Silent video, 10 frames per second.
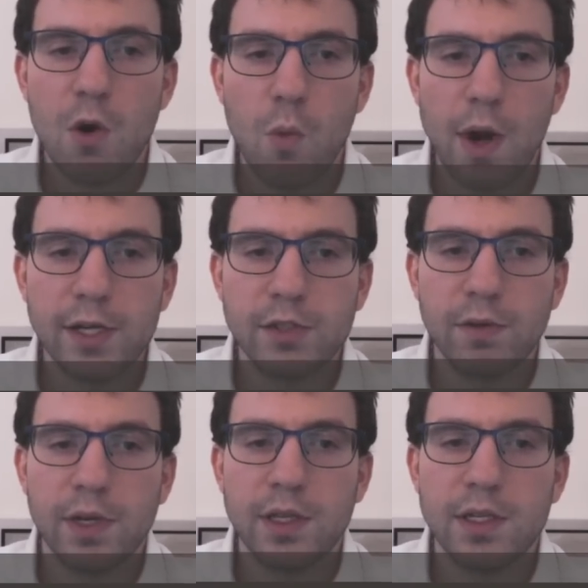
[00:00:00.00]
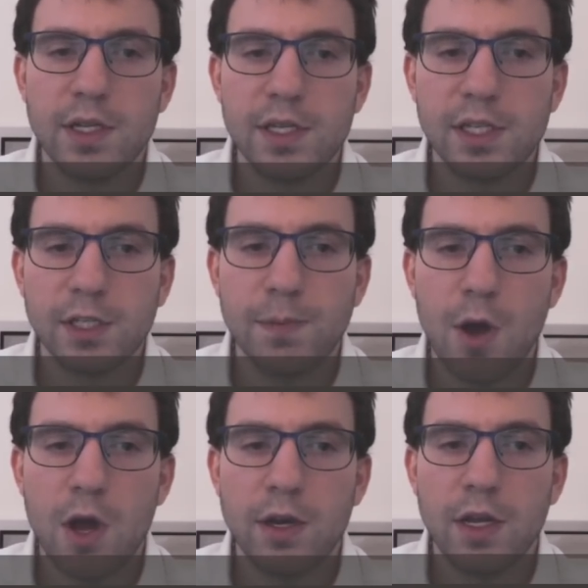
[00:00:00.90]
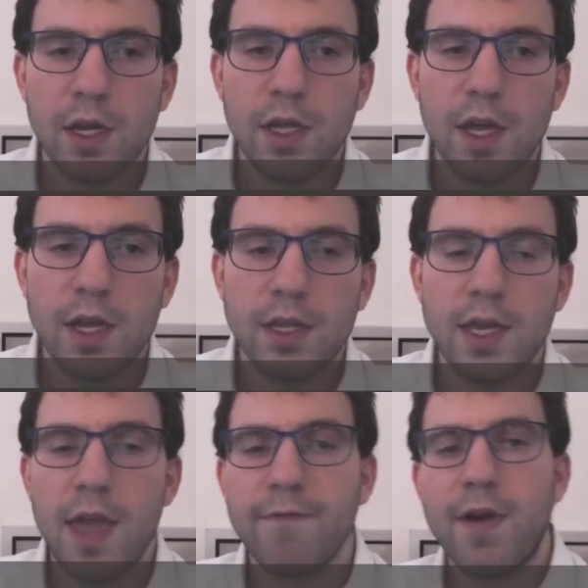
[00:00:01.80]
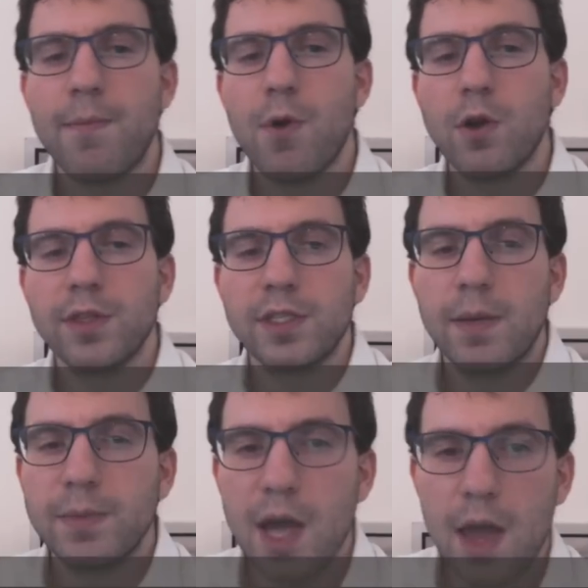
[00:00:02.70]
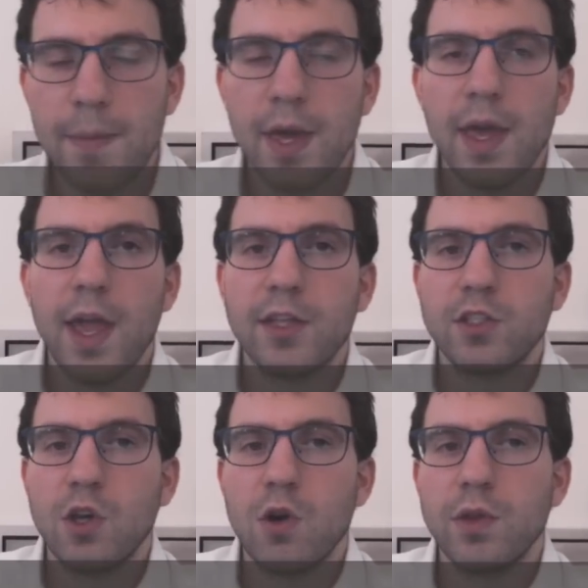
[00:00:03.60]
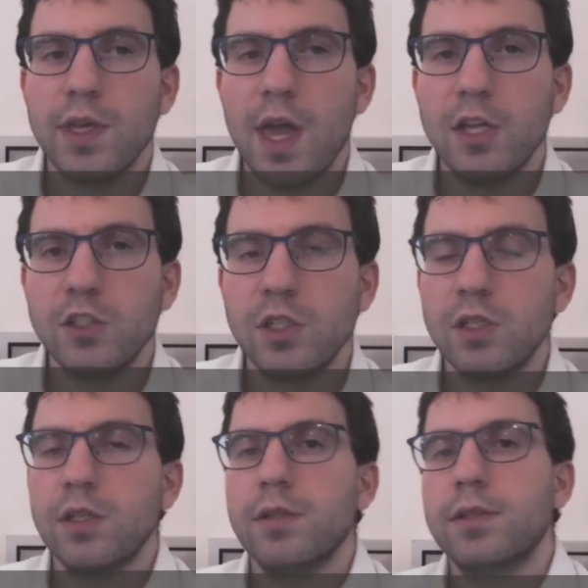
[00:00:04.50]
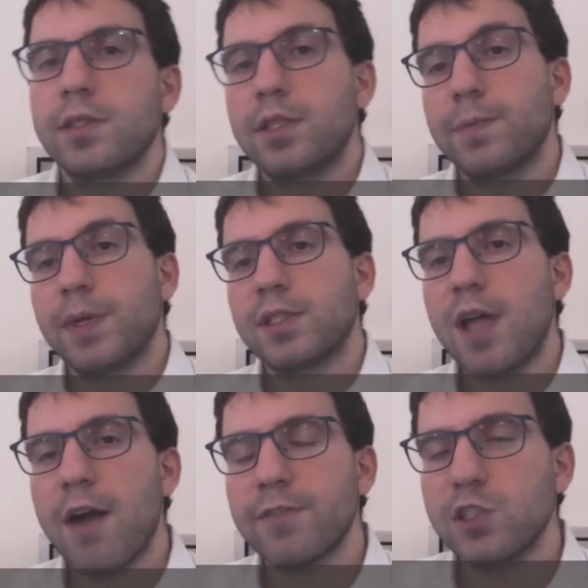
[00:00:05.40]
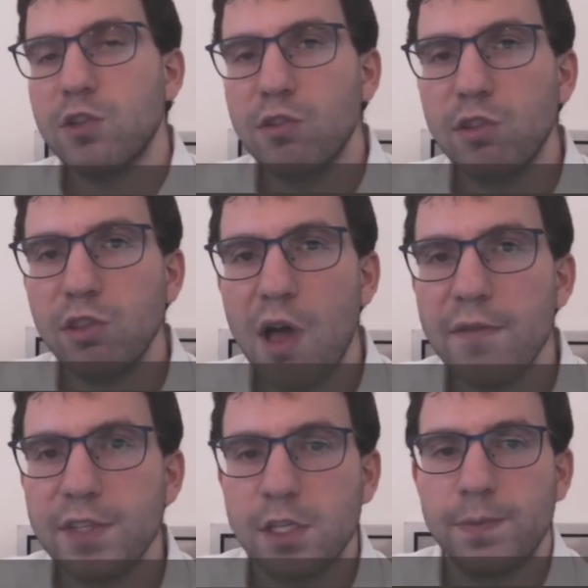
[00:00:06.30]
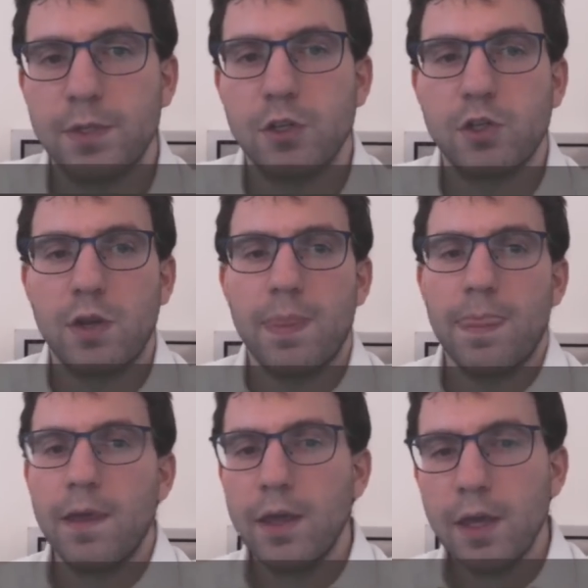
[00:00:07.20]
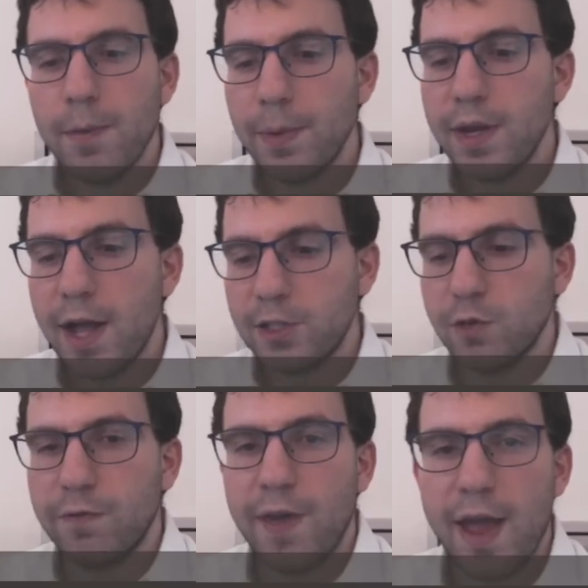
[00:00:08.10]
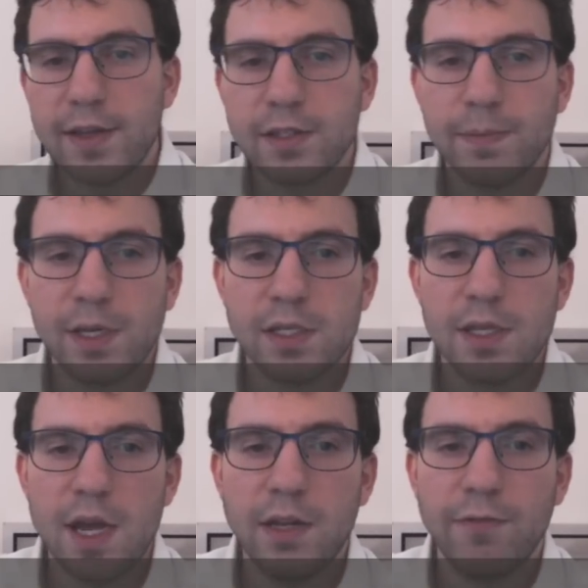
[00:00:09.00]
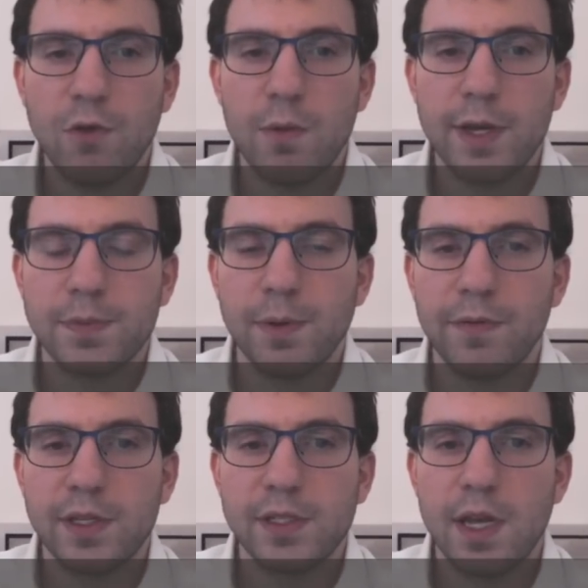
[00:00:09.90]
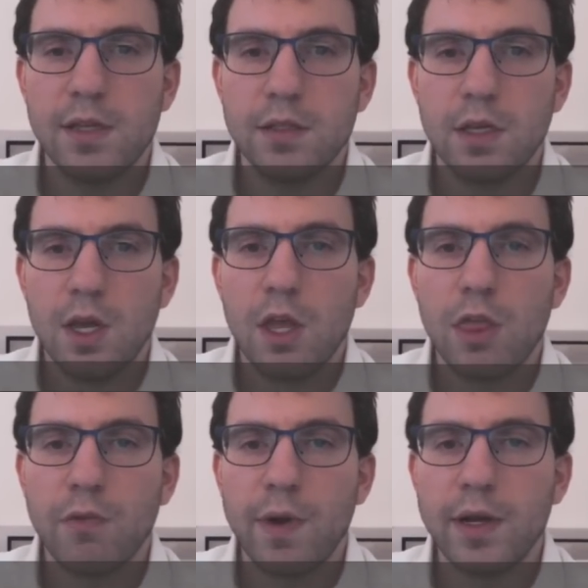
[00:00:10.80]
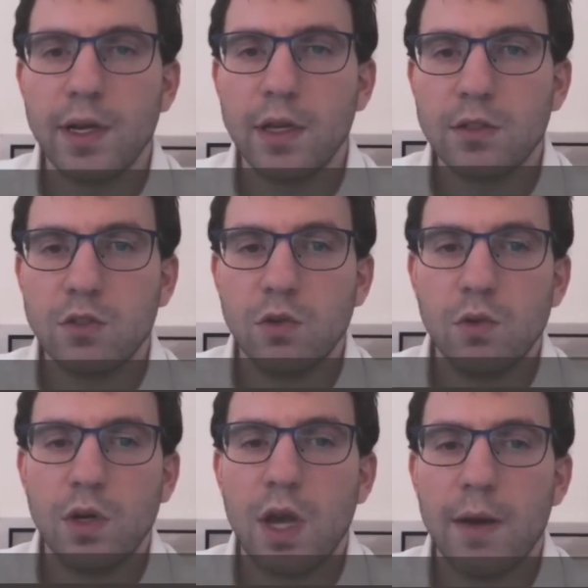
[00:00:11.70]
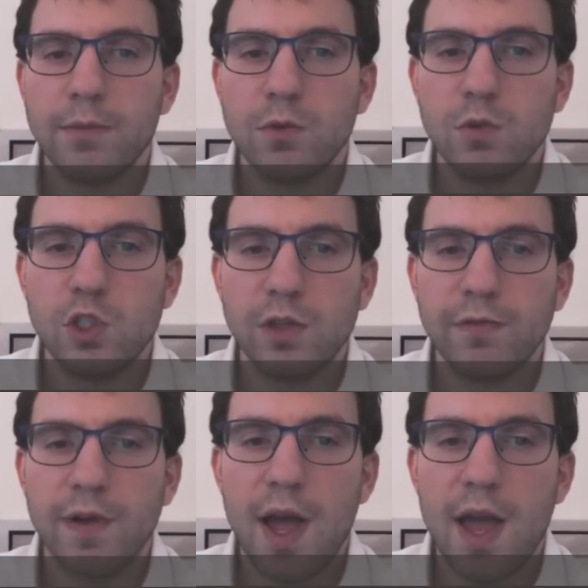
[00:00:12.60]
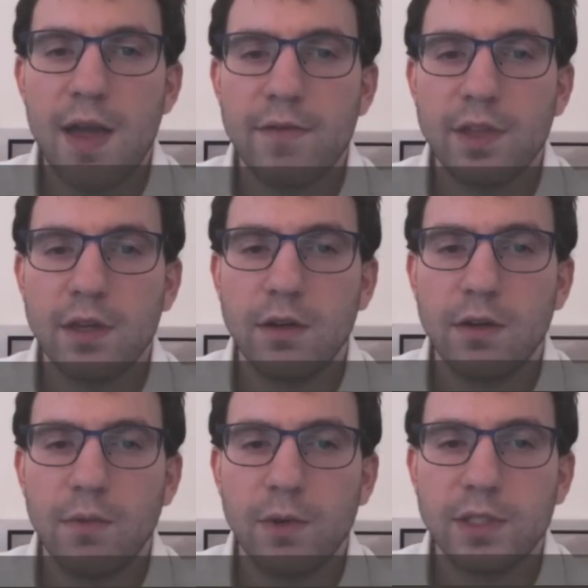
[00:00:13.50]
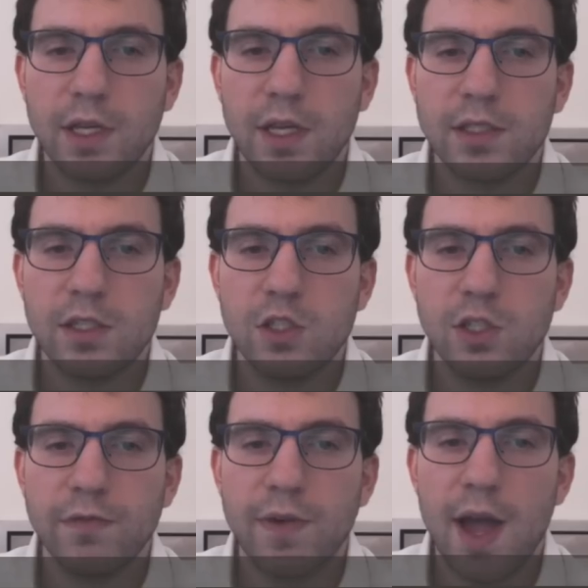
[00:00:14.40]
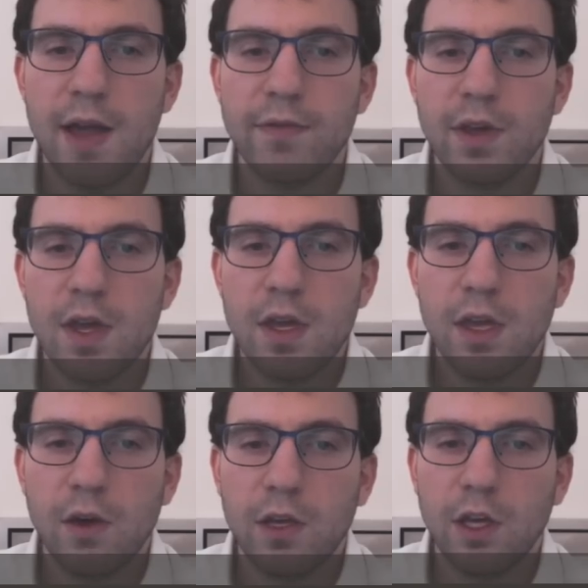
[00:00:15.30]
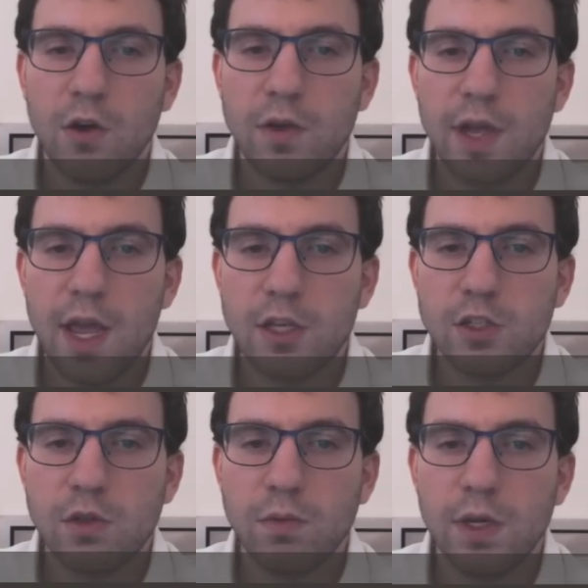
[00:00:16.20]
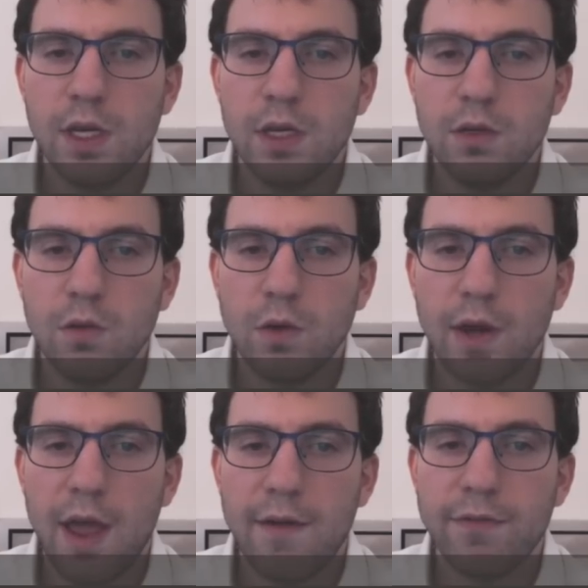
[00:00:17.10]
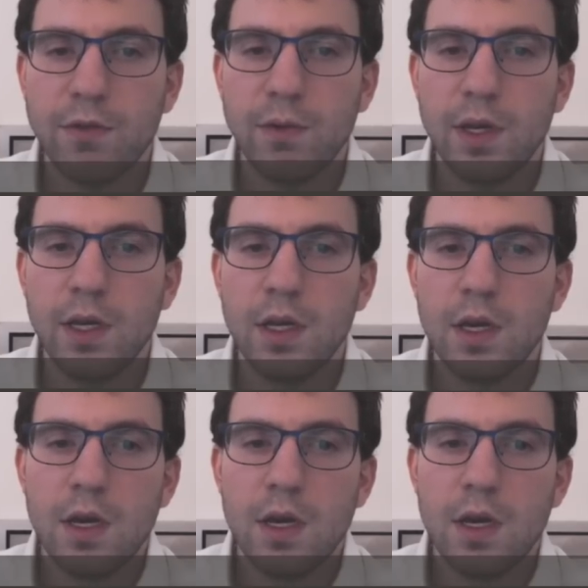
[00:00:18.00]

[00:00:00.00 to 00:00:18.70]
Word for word: White is threatening the d six pawn and the a five pawn at the same time, and so the engine, this being Stockfish, loves this position, but not so fast, because knight e four makes perfect sense, threatening to come to g five, and then once it gets to g five, it can go to h three or to f three.